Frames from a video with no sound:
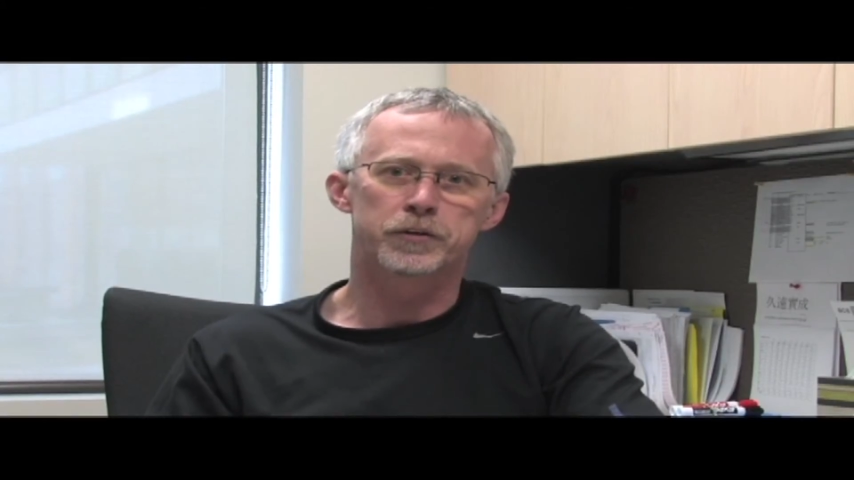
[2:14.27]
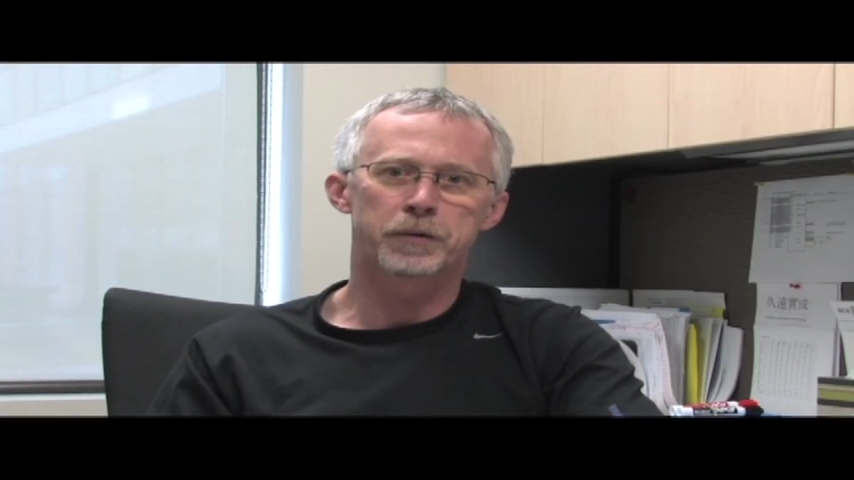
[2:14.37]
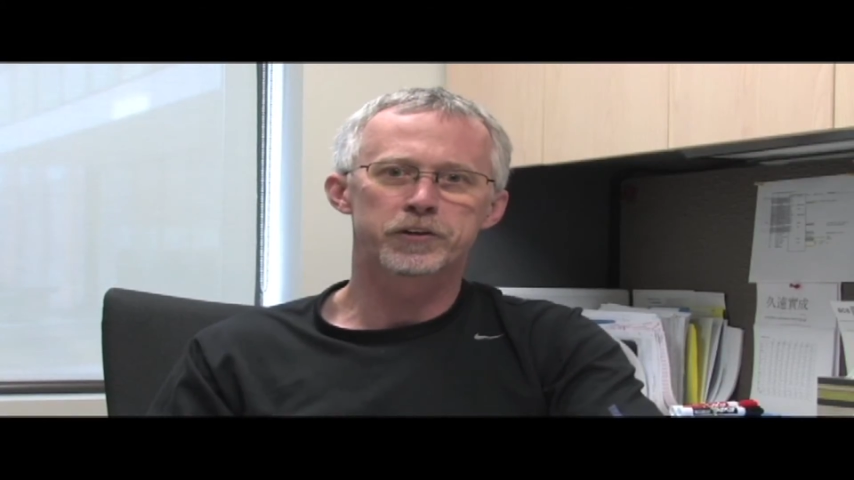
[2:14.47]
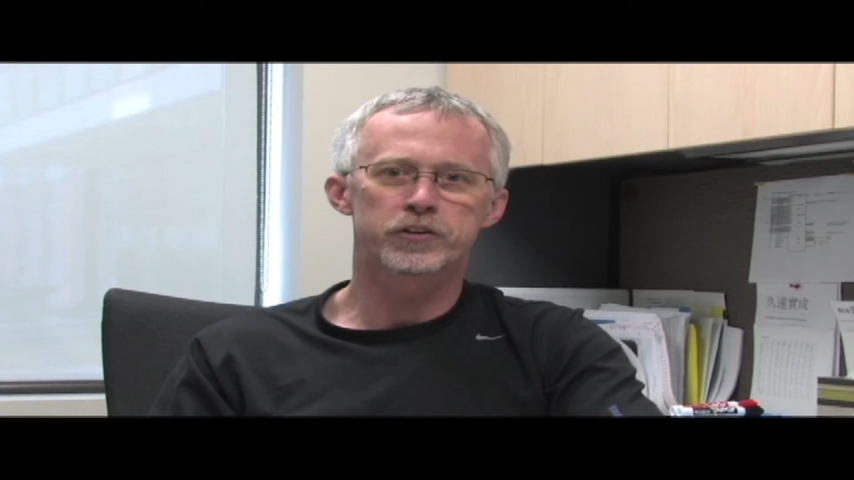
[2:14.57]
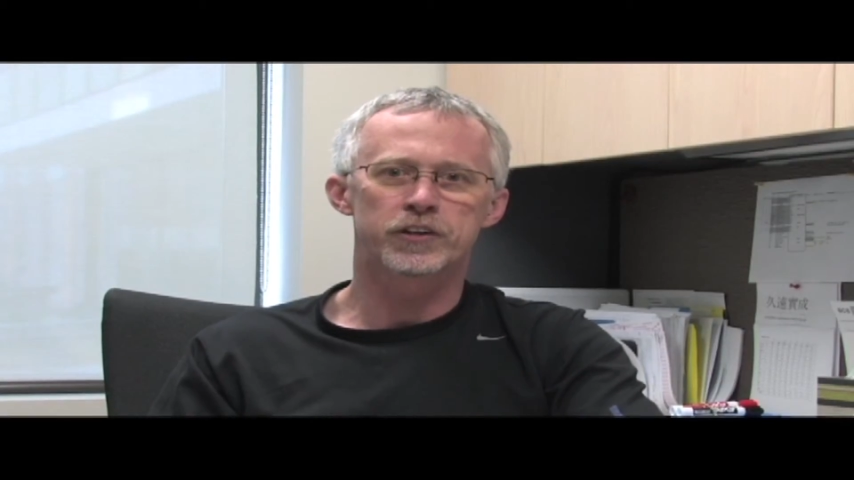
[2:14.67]

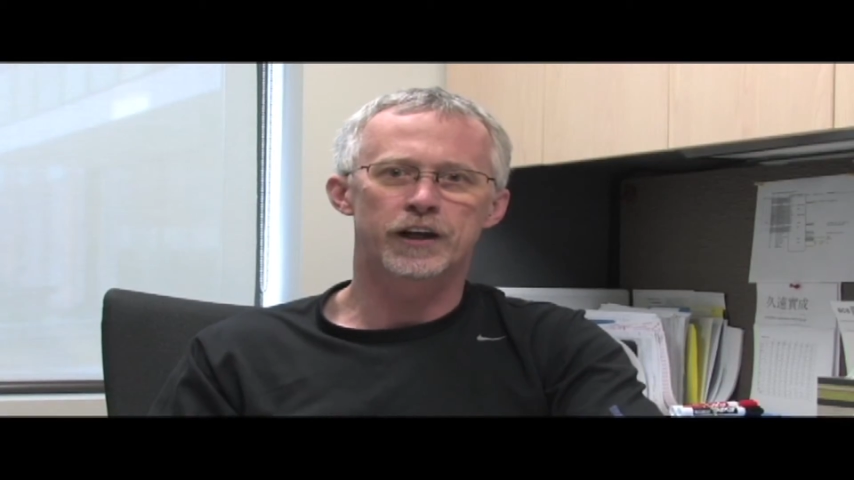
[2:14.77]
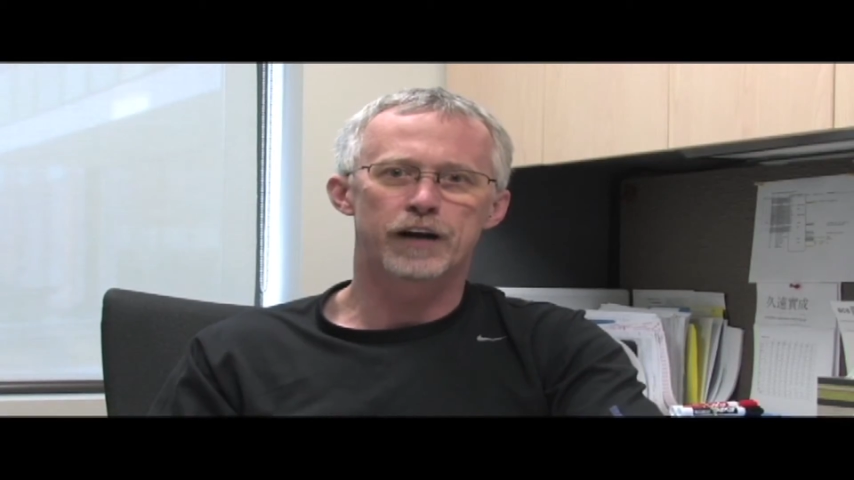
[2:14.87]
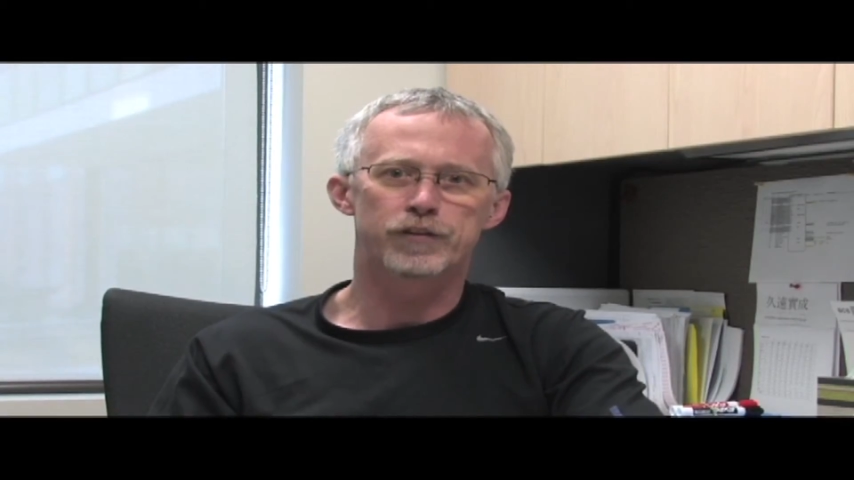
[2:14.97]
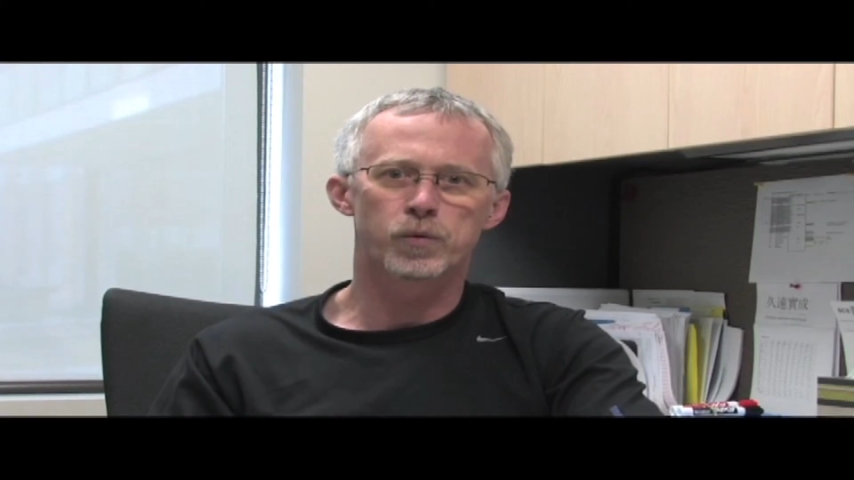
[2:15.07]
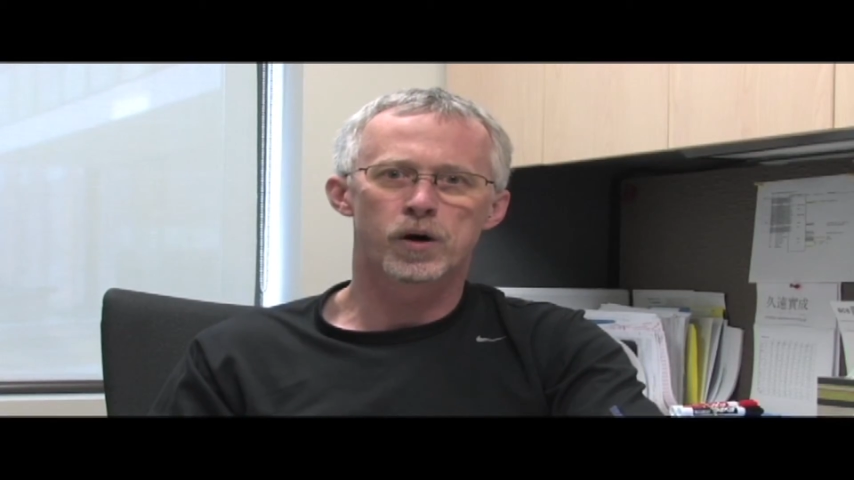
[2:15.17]
purchasing guy
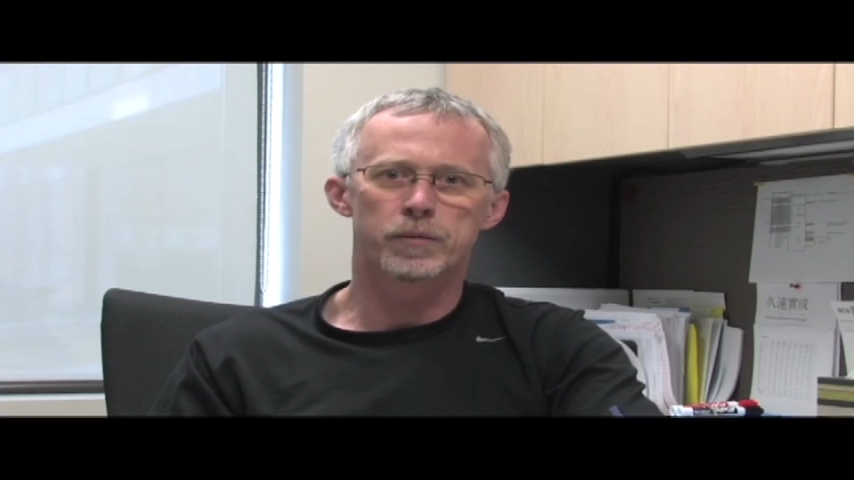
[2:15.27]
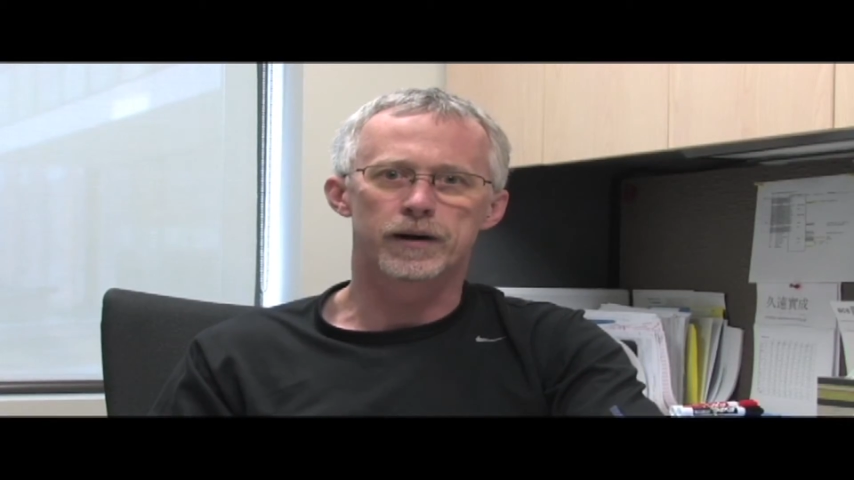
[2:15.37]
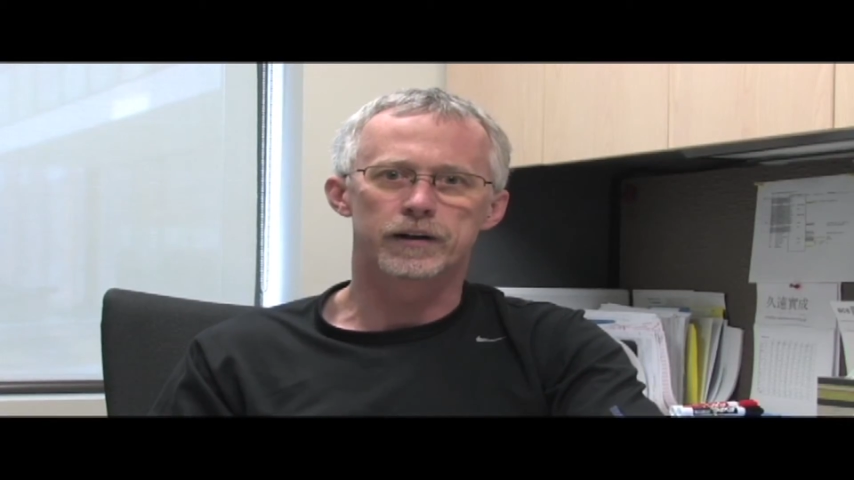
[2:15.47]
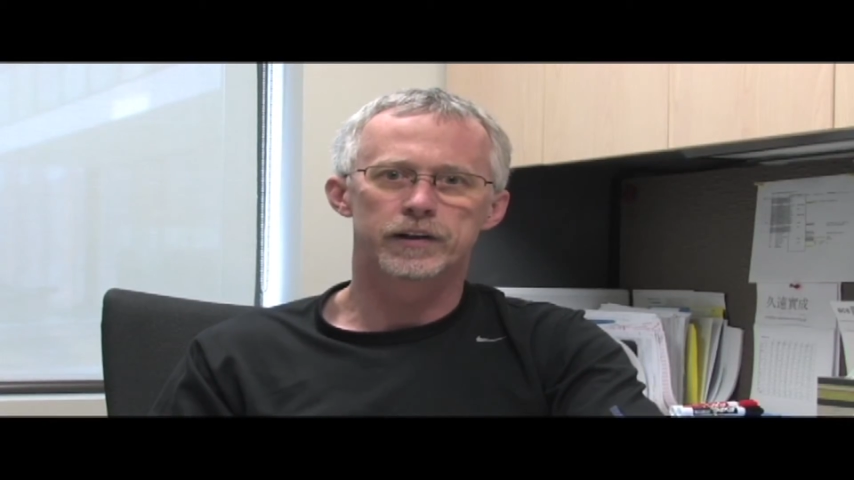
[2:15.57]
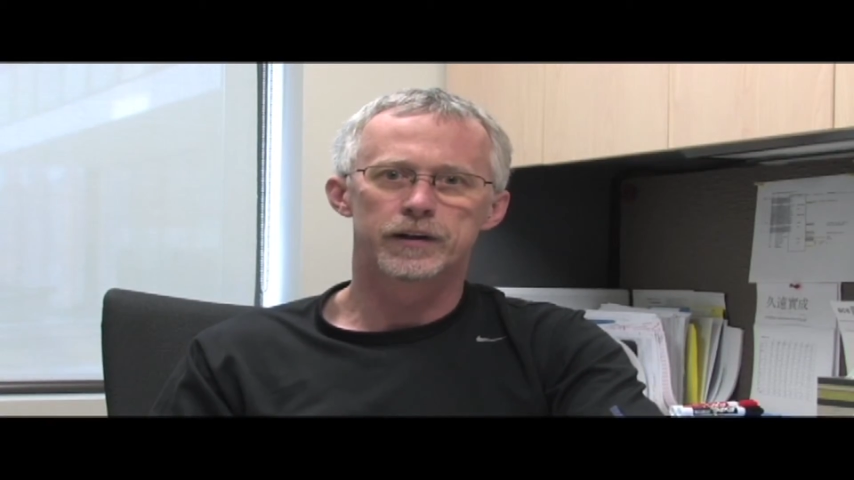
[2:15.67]
for Walmart.